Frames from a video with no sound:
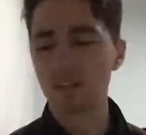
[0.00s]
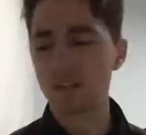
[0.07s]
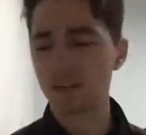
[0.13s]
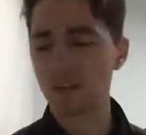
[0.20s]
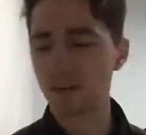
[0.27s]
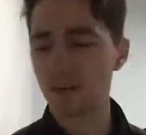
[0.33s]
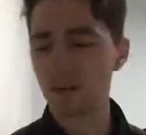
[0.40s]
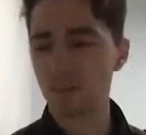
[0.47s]

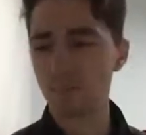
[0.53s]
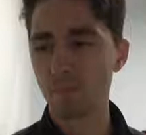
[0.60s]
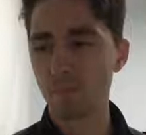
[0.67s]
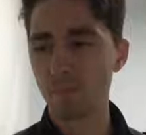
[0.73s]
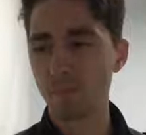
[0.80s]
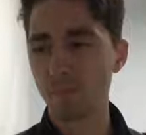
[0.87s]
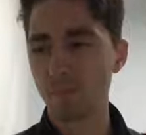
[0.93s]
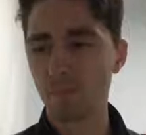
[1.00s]

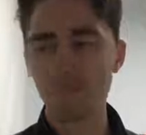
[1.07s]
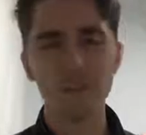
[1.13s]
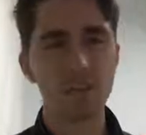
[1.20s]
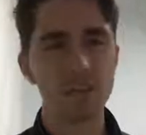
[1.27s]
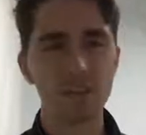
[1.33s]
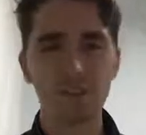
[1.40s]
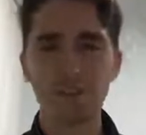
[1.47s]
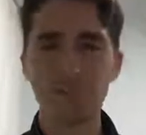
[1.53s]

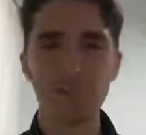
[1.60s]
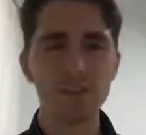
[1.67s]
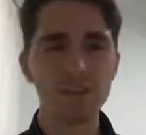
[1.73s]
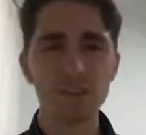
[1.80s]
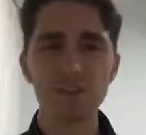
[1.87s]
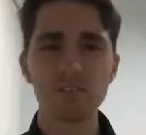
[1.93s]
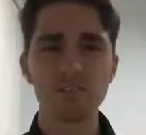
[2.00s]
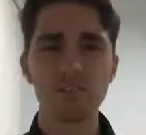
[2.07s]
It's
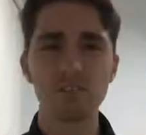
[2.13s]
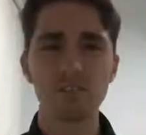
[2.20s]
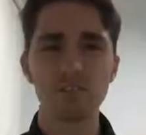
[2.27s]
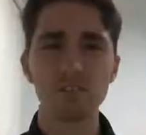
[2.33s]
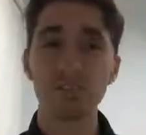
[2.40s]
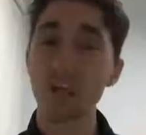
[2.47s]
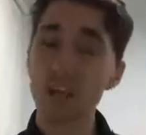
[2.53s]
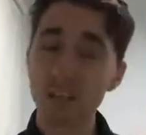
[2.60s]
very
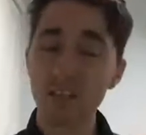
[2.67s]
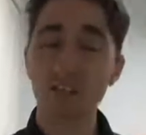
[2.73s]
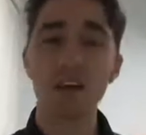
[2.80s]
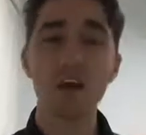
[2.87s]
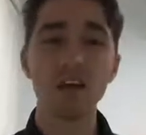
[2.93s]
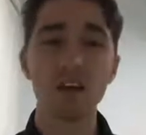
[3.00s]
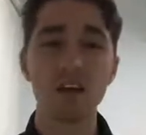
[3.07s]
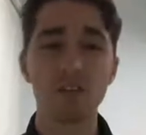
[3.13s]
interesting. Jake
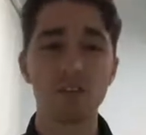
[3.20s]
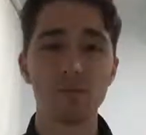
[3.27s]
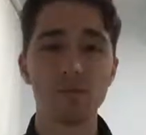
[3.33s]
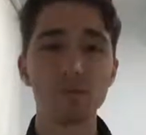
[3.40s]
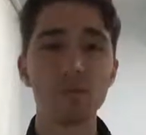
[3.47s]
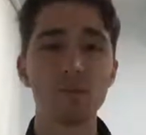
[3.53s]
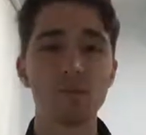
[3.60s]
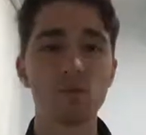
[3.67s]
Carlisle's the
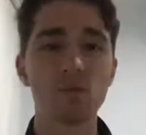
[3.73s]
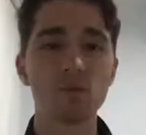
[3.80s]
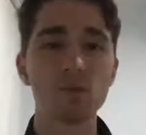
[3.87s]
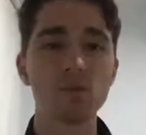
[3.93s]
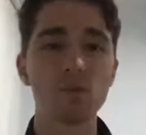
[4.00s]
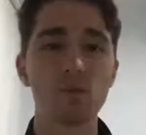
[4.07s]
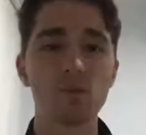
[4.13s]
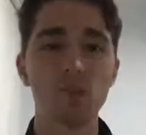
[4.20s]
big
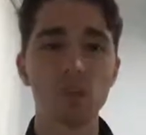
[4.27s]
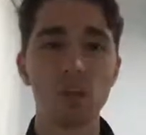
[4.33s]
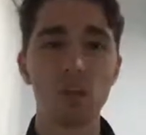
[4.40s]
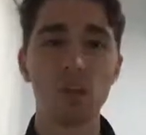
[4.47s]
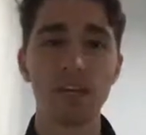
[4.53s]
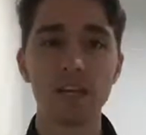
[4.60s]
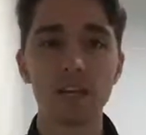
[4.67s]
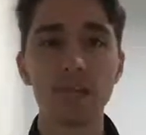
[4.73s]
return, so I feel
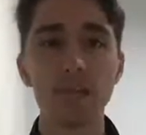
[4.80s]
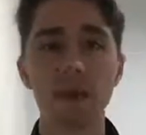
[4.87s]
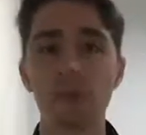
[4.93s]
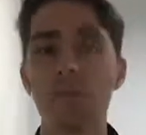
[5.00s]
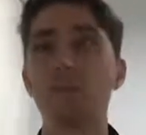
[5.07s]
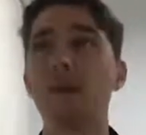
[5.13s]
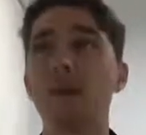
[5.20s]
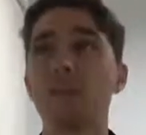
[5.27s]
like him
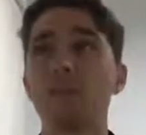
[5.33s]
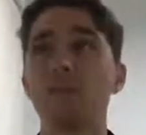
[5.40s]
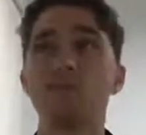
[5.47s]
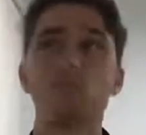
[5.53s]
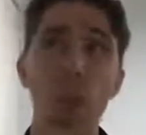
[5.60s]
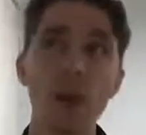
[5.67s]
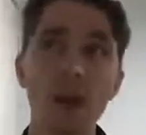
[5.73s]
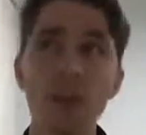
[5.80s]
coming back is
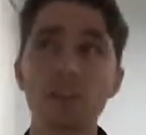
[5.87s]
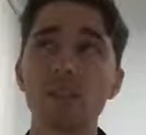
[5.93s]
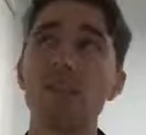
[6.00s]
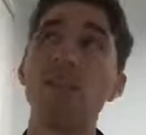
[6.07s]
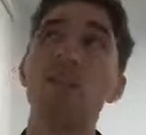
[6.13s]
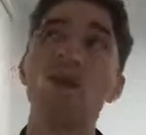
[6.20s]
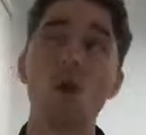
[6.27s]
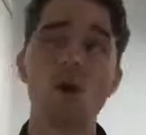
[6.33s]
great.
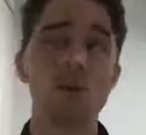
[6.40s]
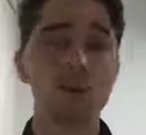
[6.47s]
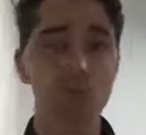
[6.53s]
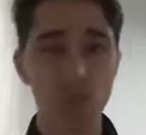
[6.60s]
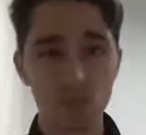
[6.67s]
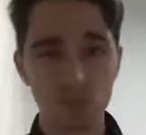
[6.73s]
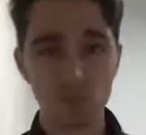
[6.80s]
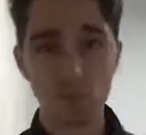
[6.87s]

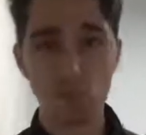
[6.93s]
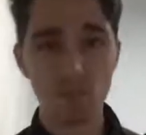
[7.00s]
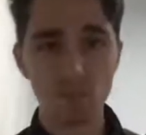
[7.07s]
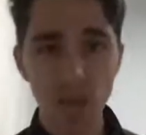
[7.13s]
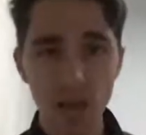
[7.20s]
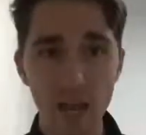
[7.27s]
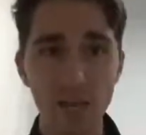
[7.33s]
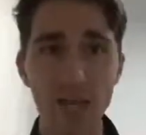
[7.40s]
Austin
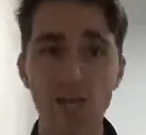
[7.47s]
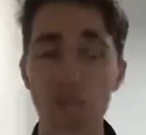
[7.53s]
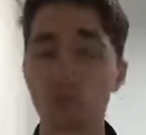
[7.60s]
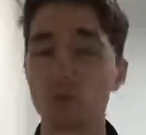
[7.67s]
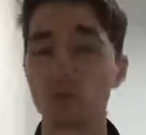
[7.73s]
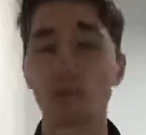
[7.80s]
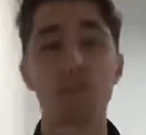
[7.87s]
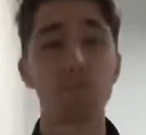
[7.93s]
remains. It
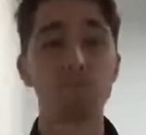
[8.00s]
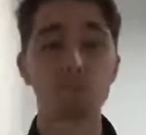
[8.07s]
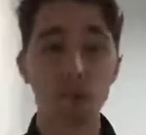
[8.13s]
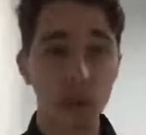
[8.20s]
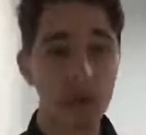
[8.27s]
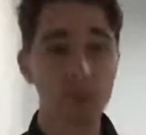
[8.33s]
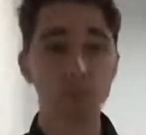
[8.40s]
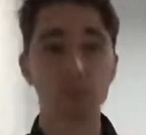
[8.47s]
looks like
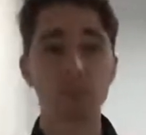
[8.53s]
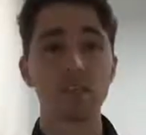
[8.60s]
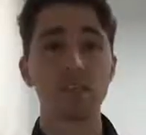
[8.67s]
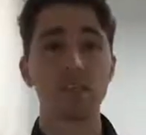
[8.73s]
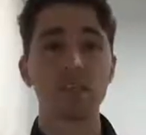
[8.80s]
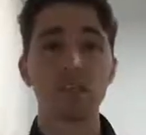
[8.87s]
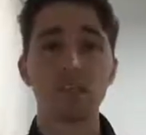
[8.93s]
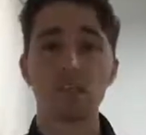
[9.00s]
Brown's
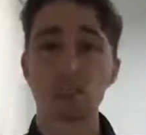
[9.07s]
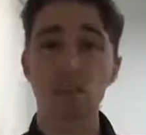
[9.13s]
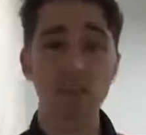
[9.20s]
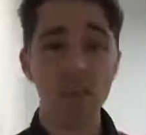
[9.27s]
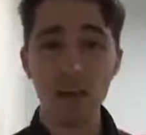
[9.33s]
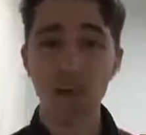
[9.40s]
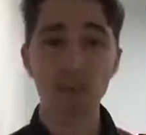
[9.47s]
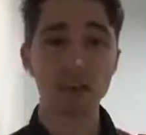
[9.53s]

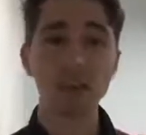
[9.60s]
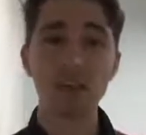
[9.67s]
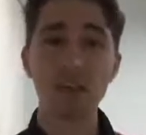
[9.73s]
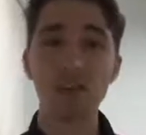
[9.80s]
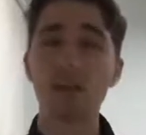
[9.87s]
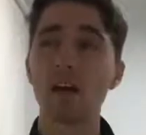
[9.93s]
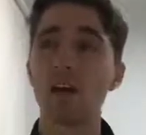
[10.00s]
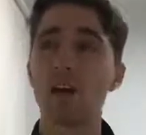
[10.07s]
staying
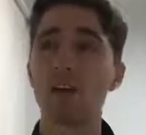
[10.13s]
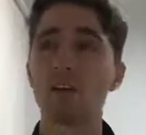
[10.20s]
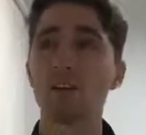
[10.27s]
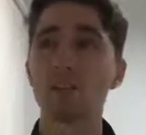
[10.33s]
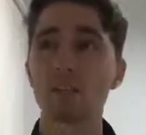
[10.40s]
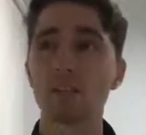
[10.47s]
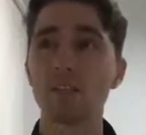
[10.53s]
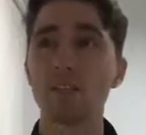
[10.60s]
in. I
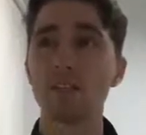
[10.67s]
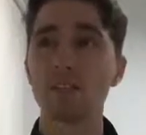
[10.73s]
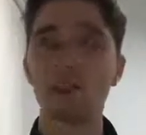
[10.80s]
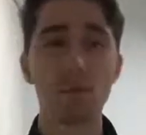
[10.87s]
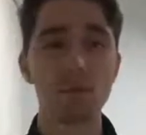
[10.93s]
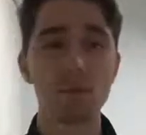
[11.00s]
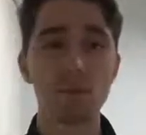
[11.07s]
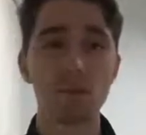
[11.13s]
didn't see his
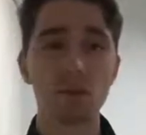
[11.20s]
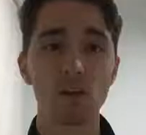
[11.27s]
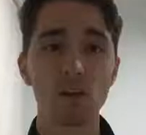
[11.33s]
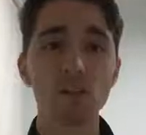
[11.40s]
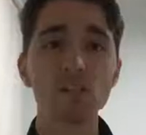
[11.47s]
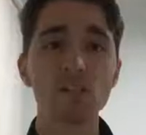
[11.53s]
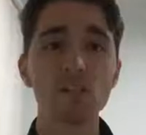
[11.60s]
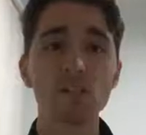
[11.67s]
name in the
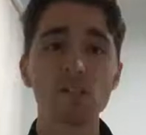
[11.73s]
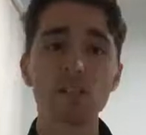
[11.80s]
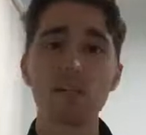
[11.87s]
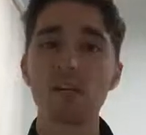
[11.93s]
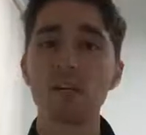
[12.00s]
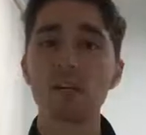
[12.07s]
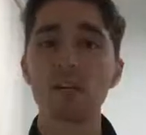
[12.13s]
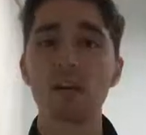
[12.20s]
omissions,
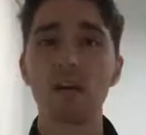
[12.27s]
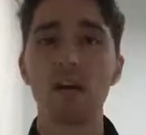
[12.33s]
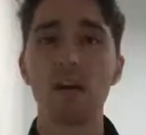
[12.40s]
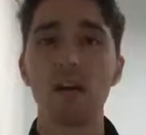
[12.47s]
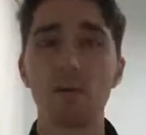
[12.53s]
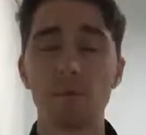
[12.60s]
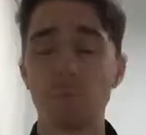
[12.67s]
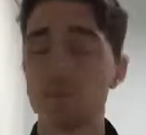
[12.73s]

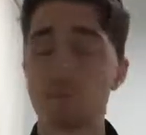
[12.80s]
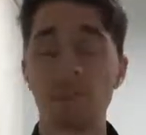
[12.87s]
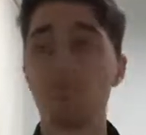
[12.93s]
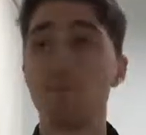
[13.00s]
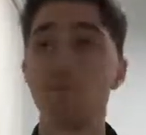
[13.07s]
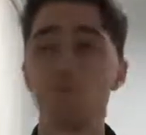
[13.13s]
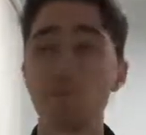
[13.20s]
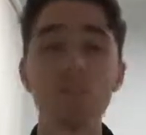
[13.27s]
unless I
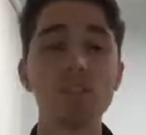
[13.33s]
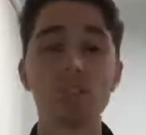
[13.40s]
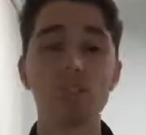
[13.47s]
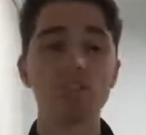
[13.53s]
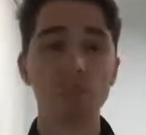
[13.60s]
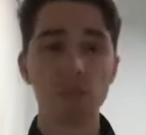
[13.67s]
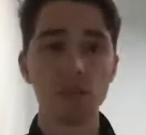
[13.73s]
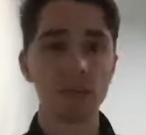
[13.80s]
missed it
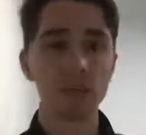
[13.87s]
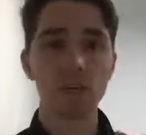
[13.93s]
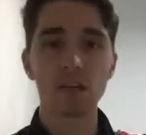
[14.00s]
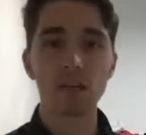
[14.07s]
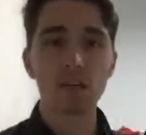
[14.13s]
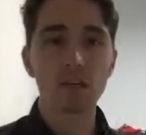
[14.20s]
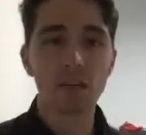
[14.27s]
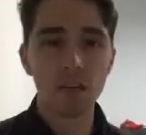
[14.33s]
completely.
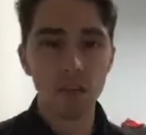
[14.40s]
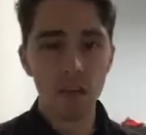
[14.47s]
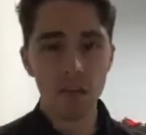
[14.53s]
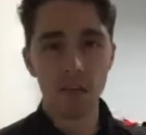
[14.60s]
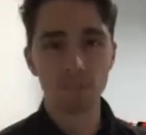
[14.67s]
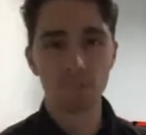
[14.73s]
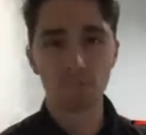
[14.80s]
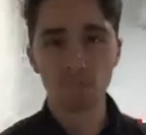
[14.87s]

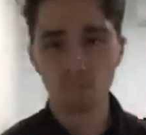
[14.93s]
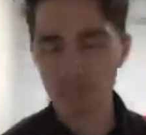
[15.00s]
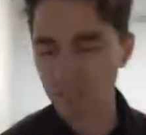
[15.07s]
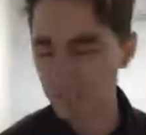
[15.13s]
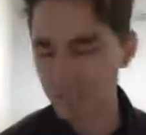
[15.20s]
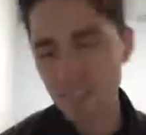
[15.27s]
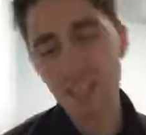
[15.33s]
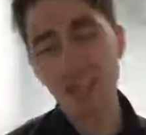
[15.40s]

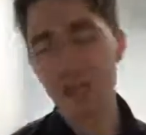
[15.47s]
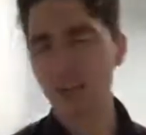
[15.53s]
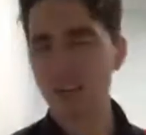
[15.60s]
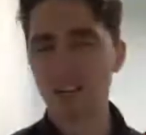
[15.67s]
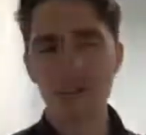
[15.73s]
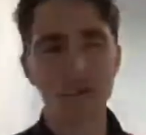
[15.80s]
But yeah,